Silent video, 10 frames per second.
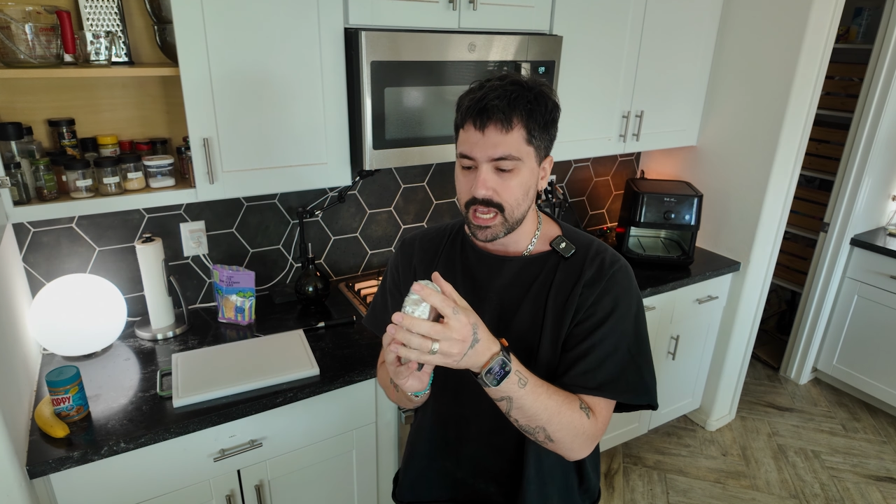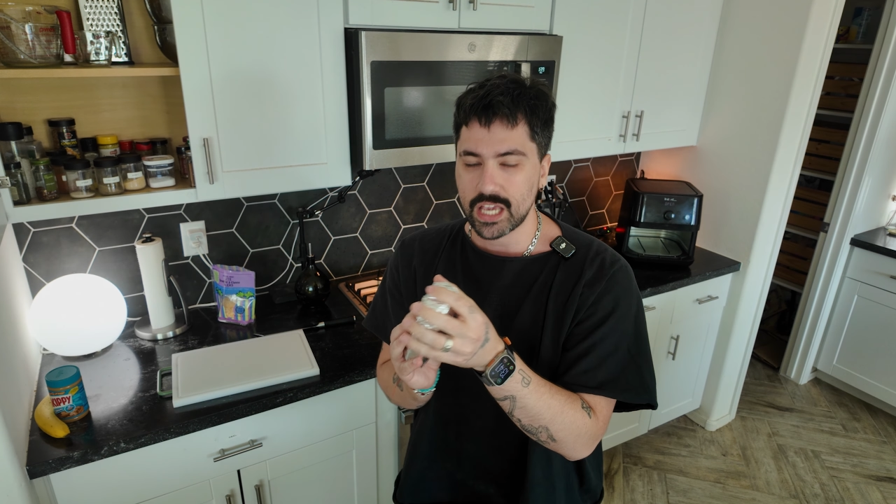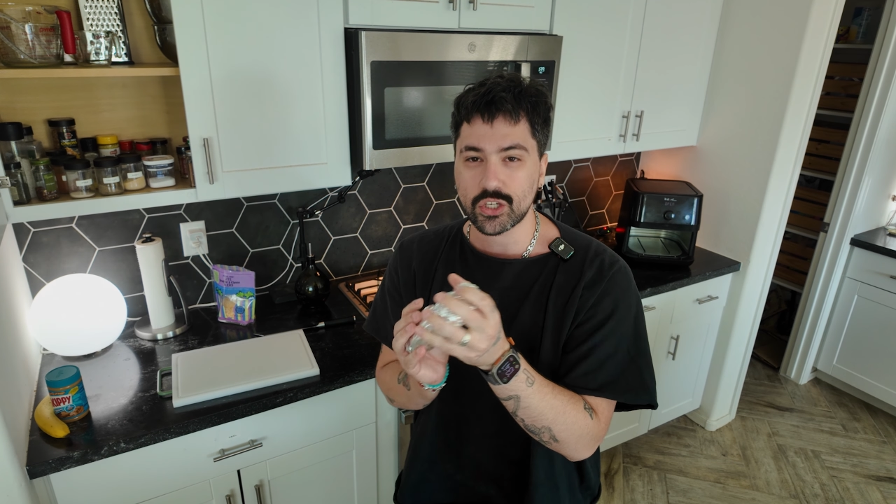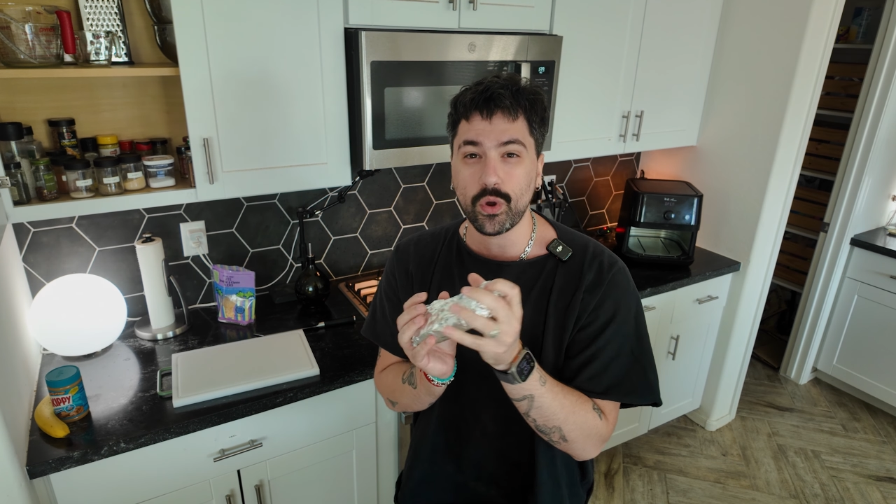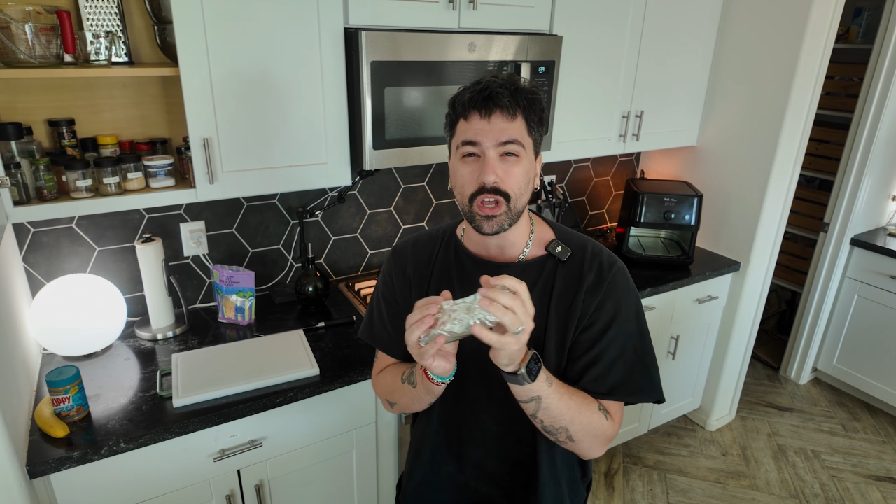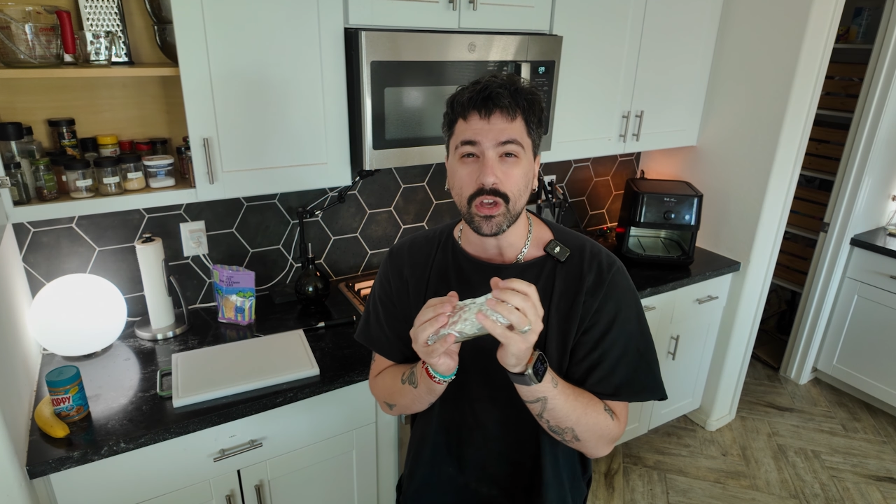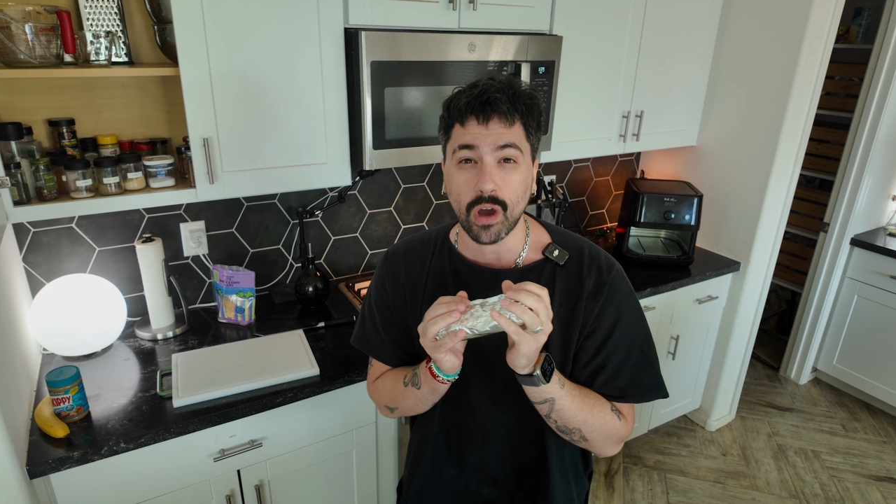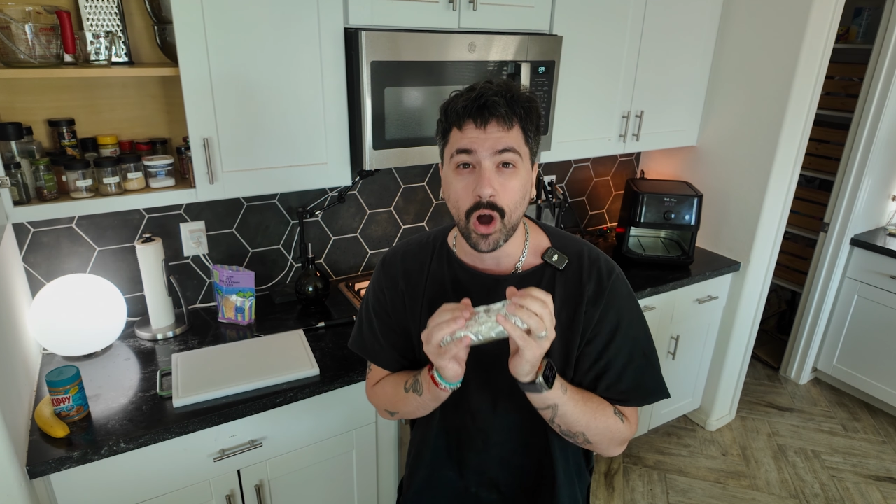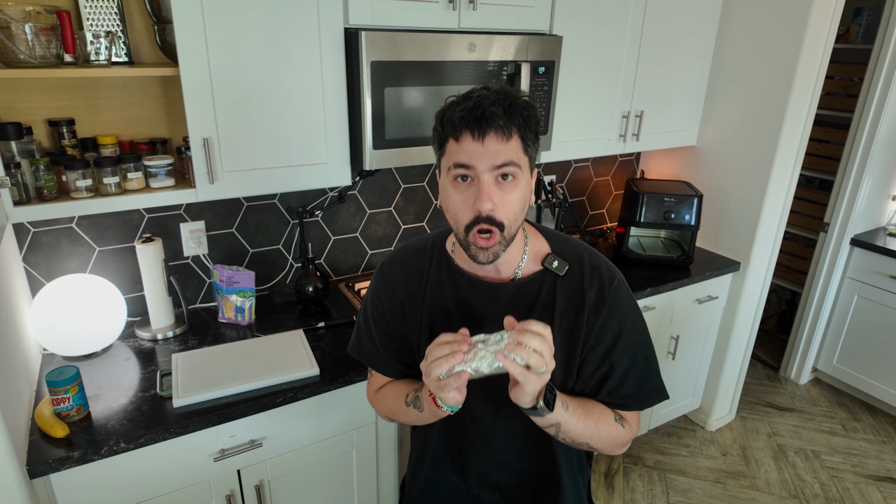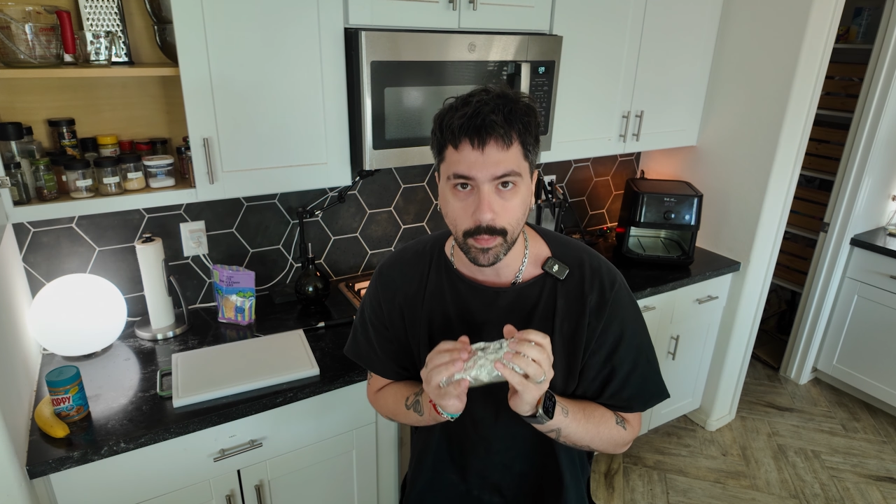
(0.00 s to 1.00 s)
is going to
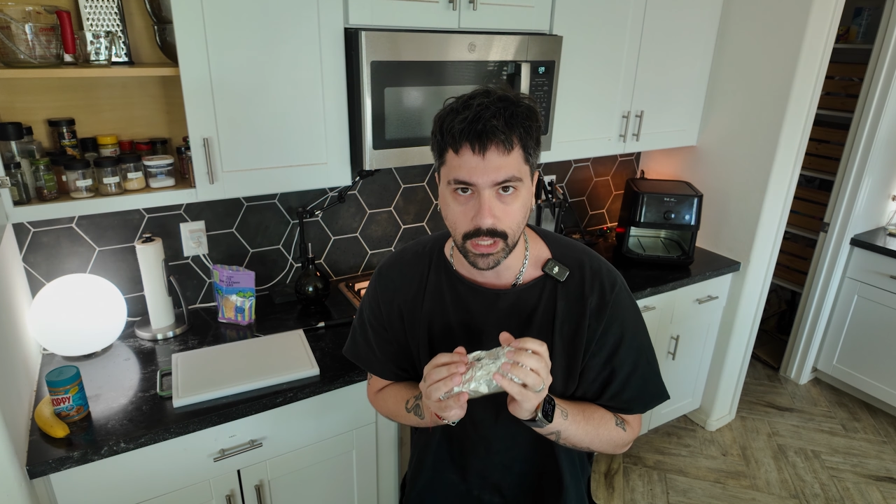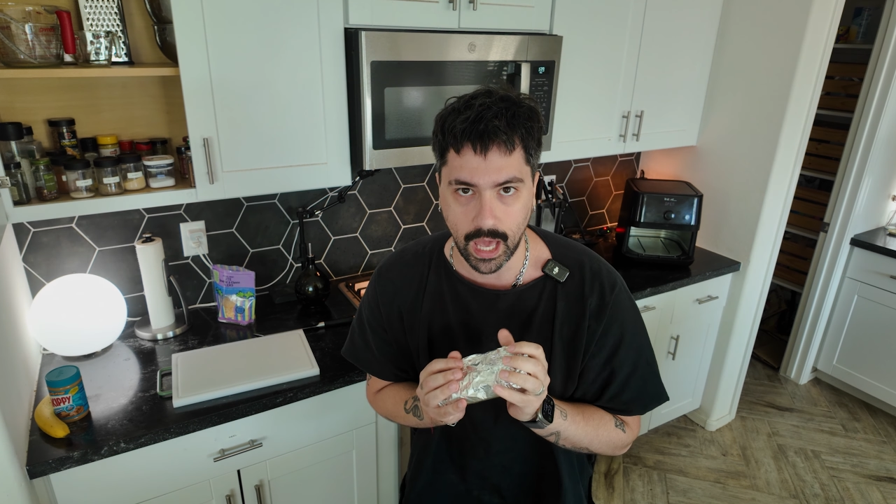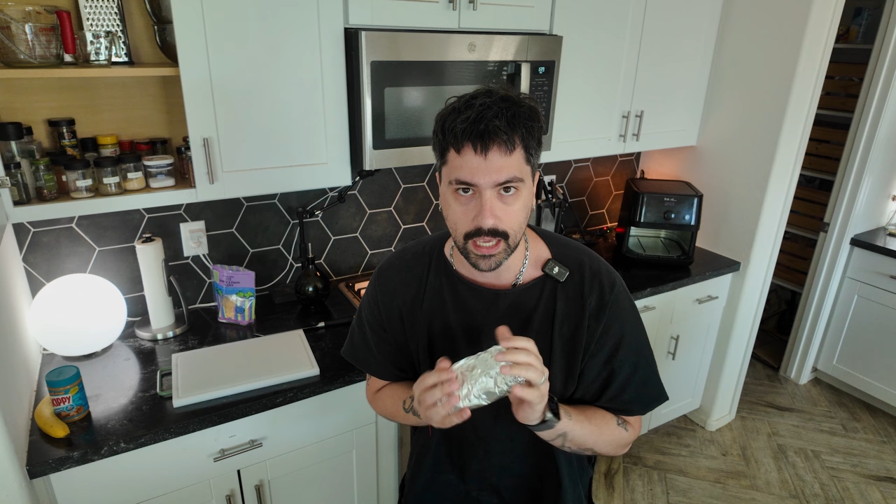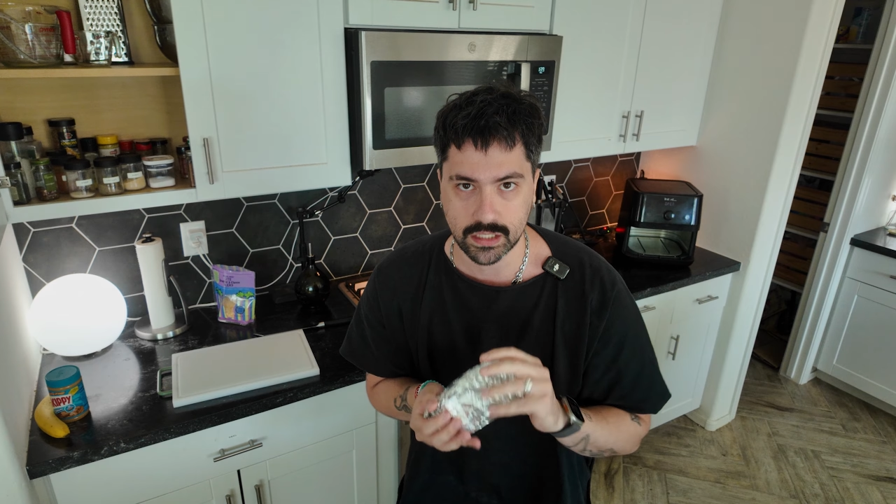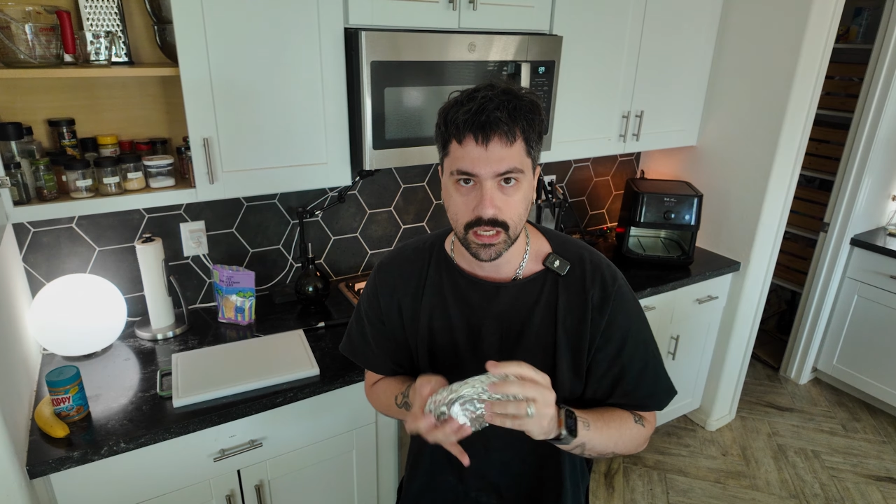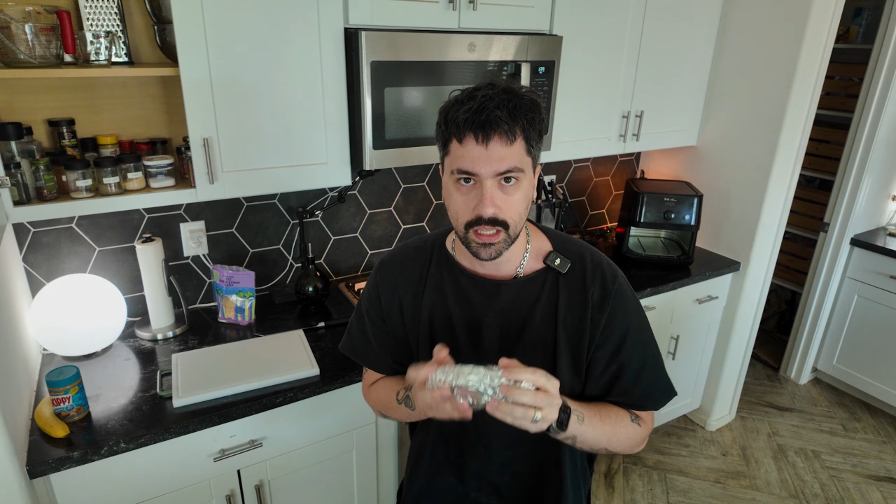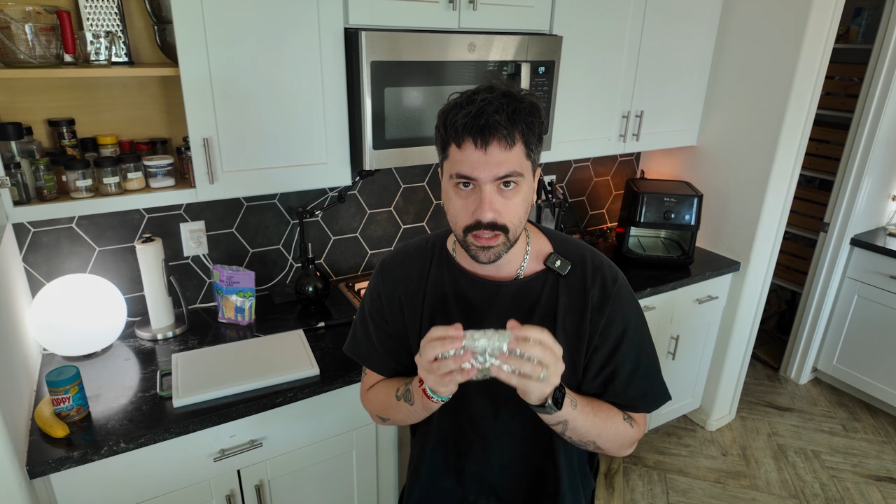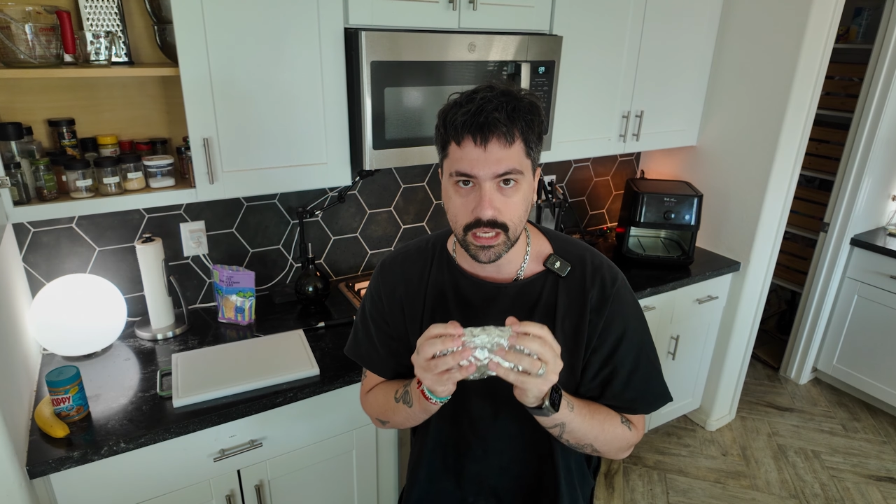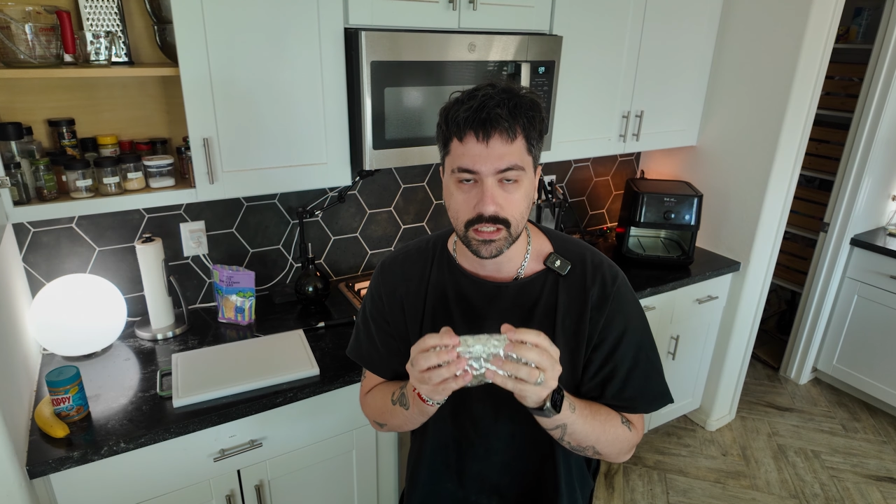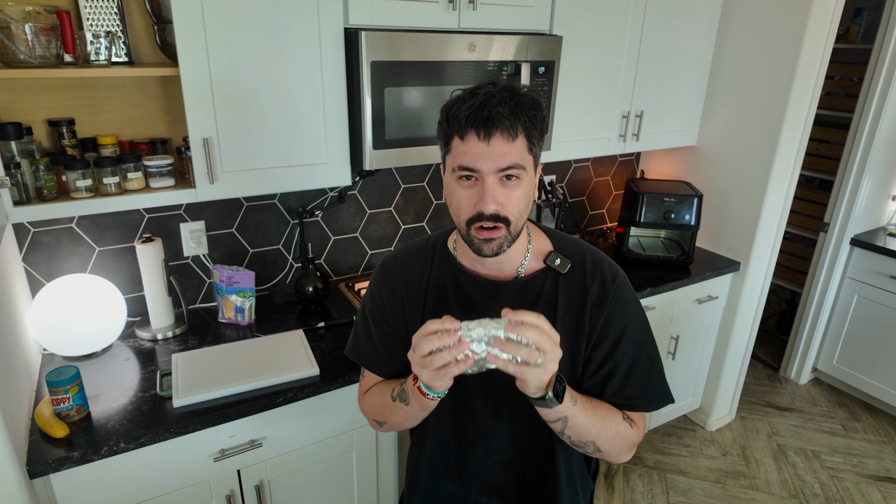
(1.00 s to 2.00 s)
caramelize
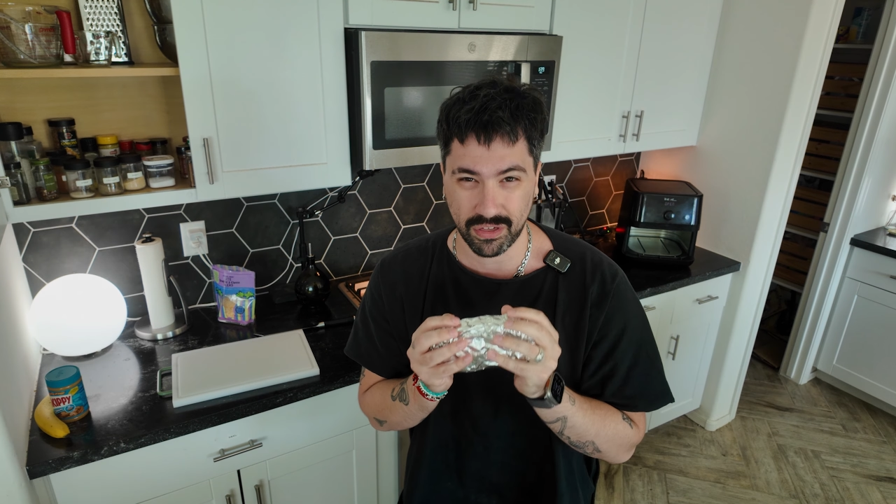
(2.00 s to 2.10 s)
this